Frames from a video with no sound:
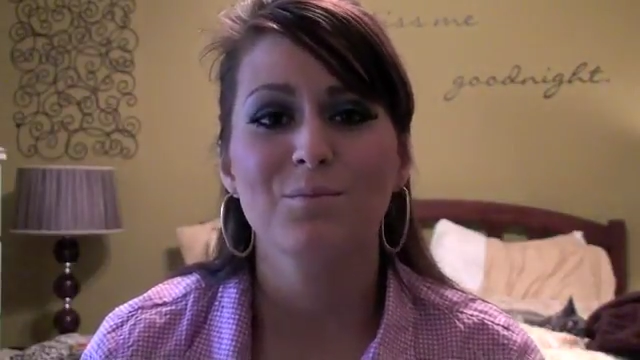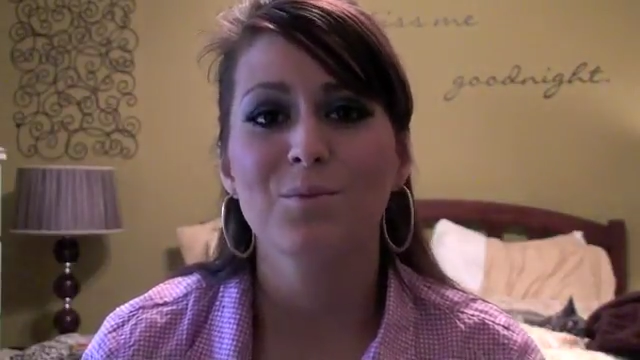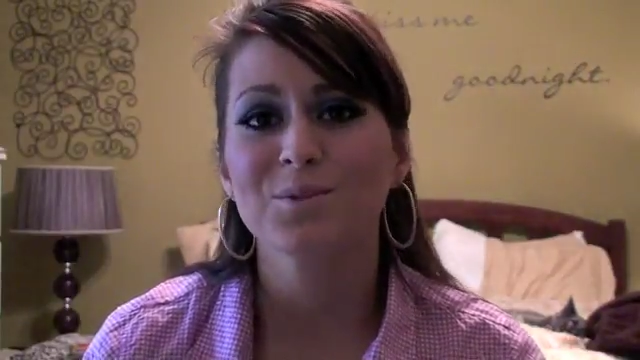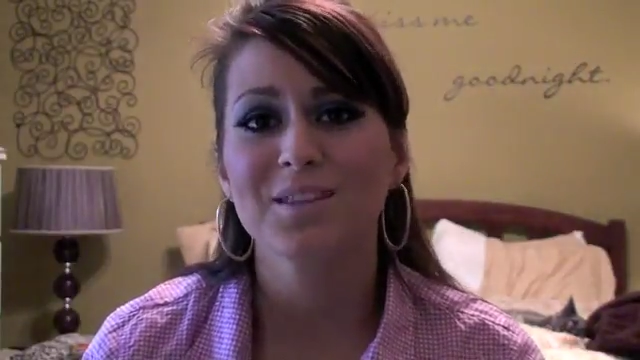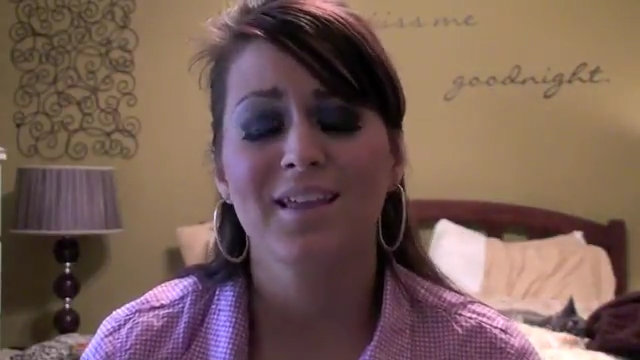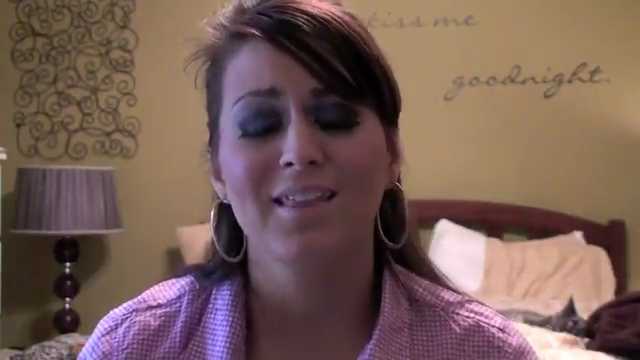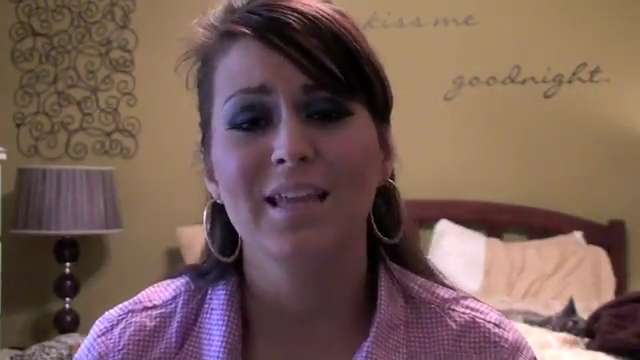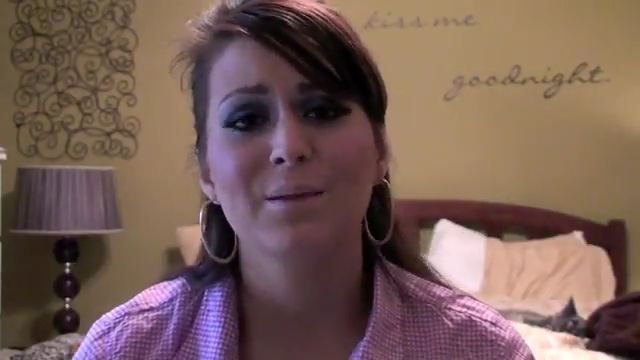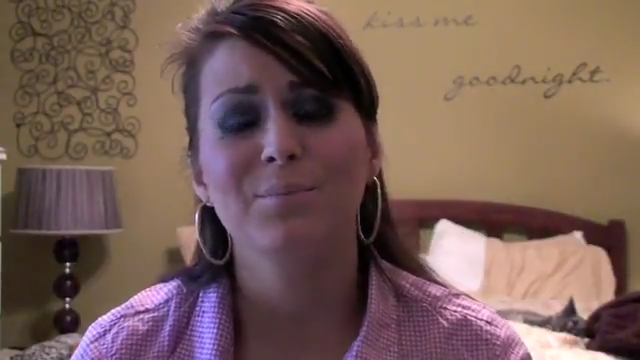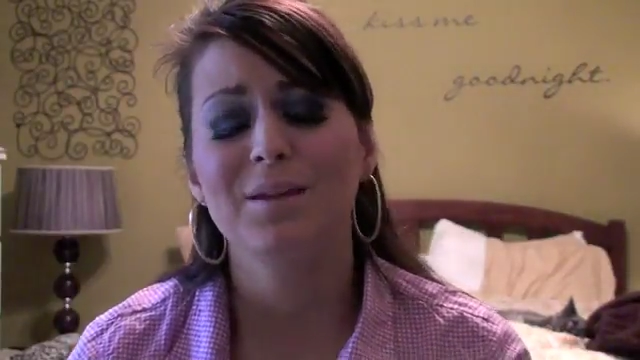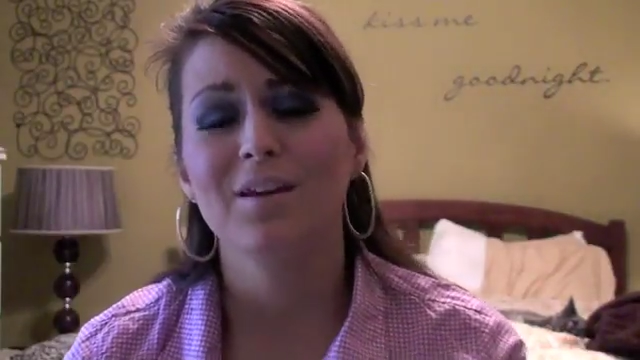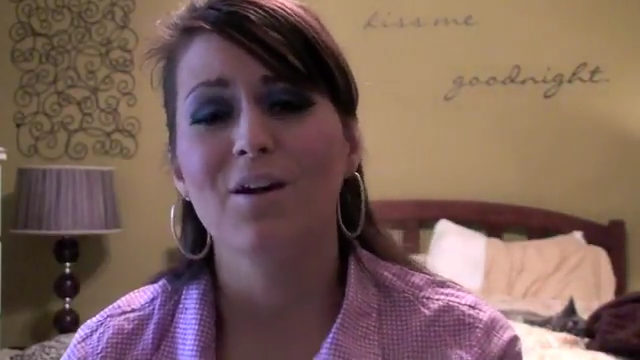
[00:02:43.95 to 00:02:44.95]
most likely
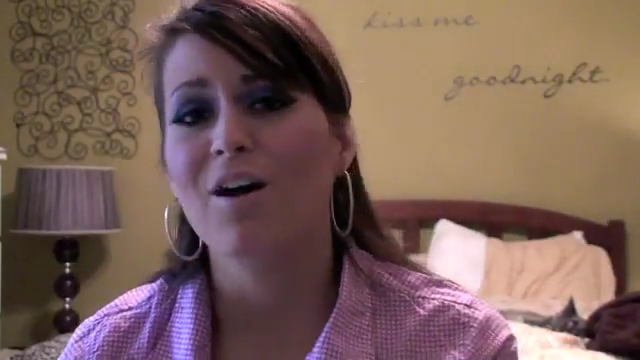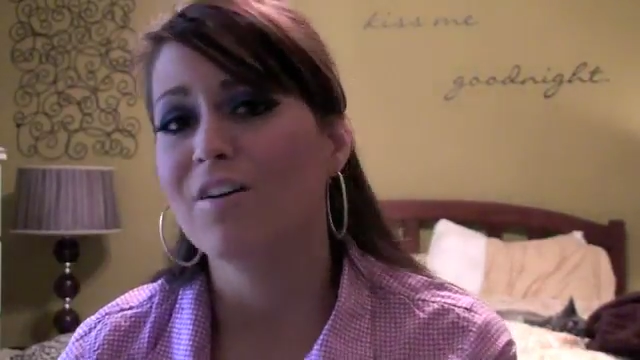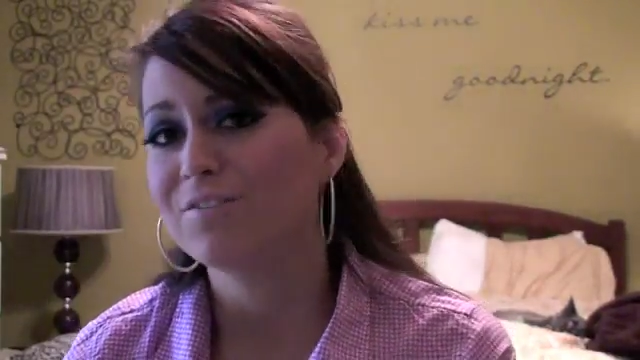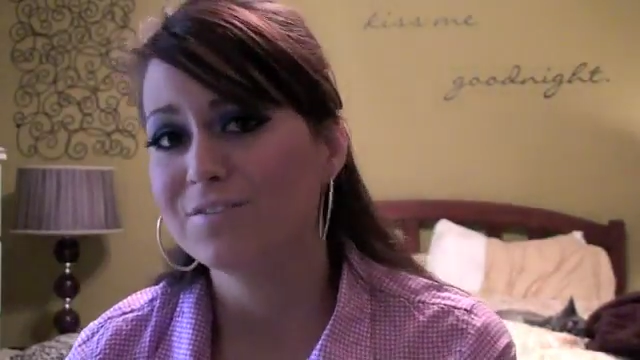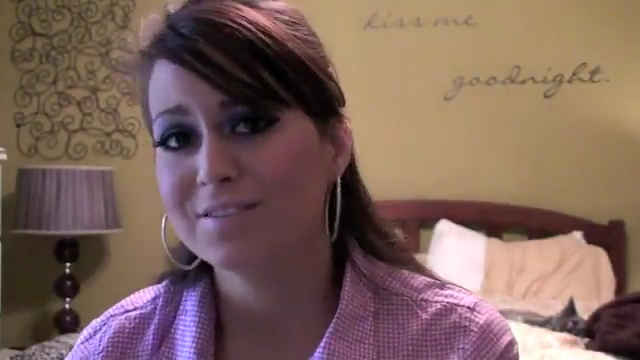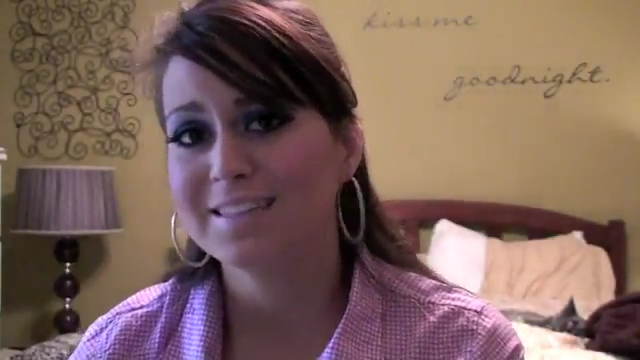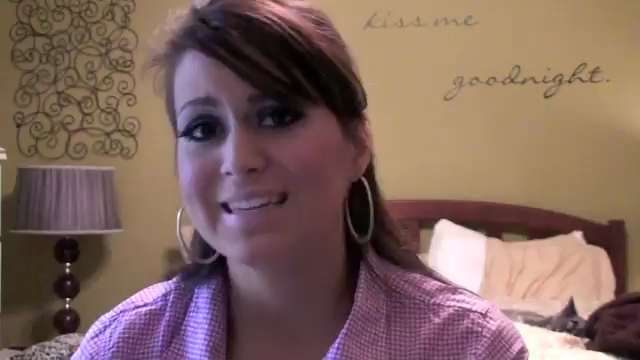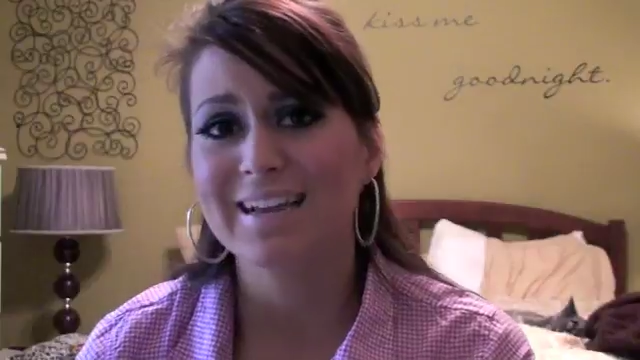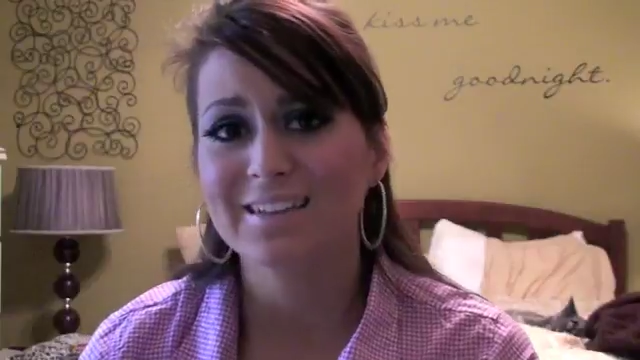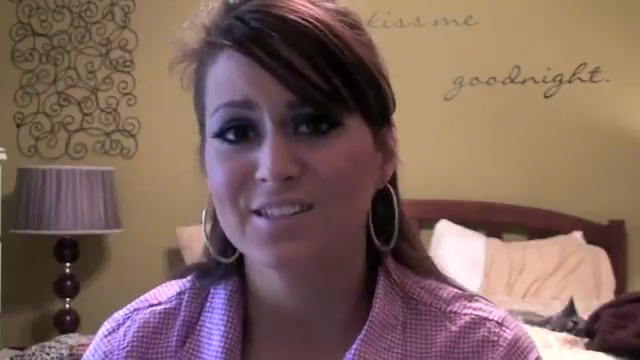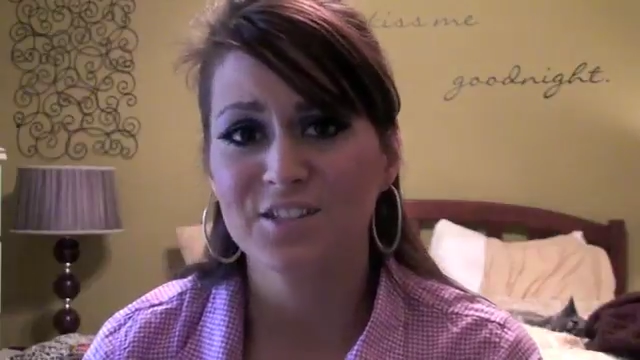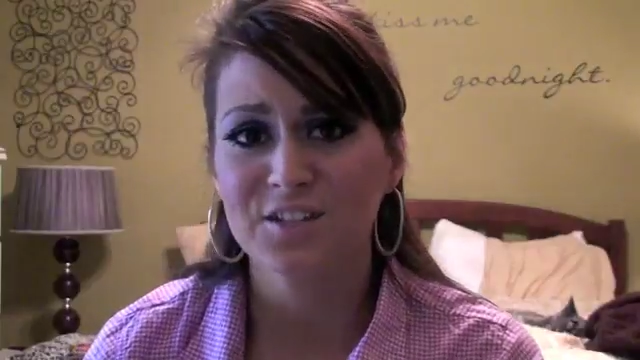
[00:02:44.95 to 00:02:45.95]
him being off the
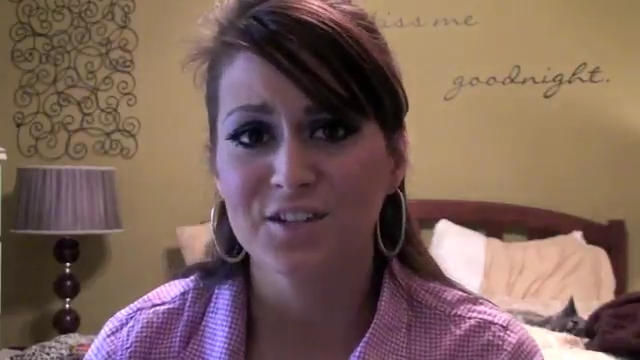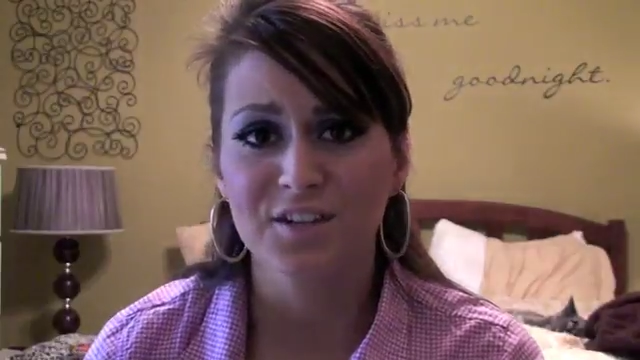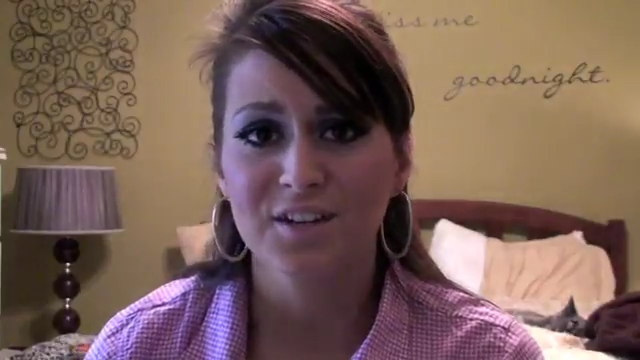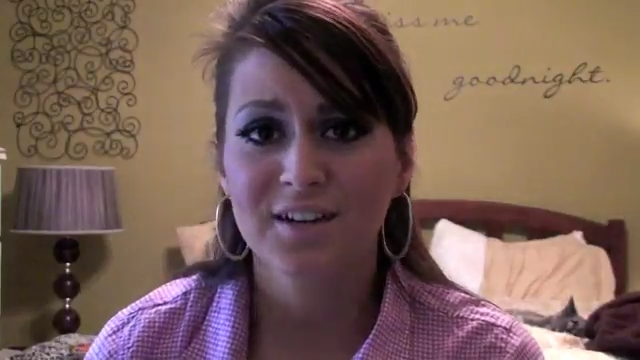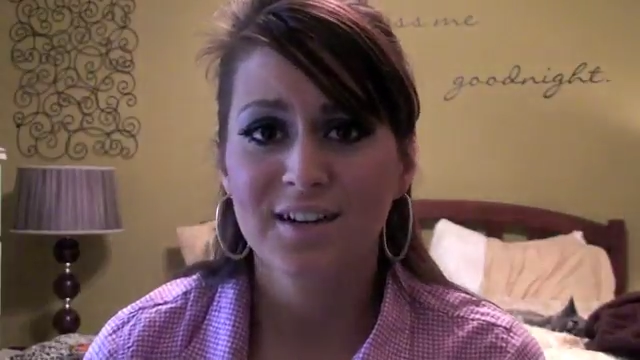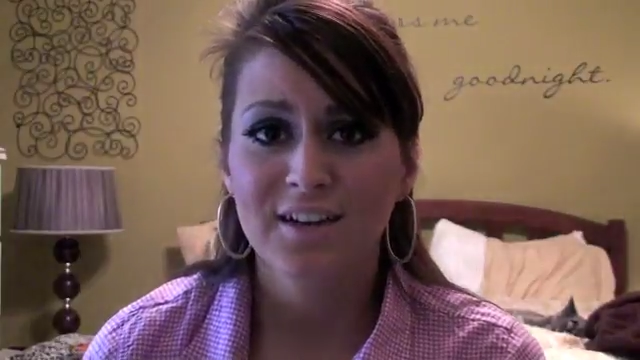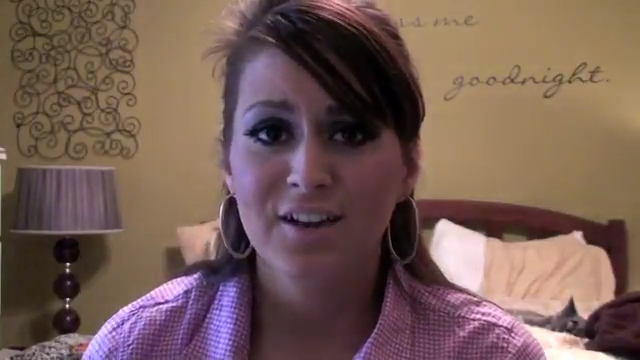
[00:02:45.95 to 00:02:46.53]
next year